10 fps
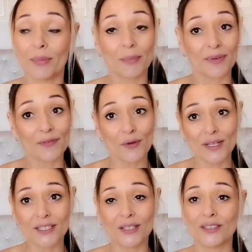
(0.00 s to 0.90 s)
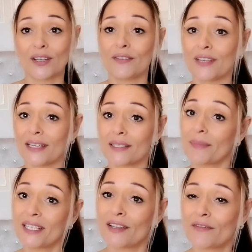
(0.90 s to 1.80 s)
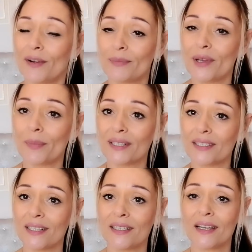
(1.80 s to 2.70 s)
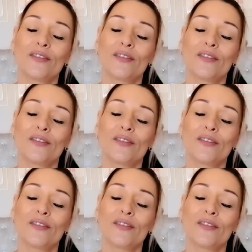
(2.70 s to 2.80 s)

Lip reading: But before I do, don't forget to smash that thumbs up button.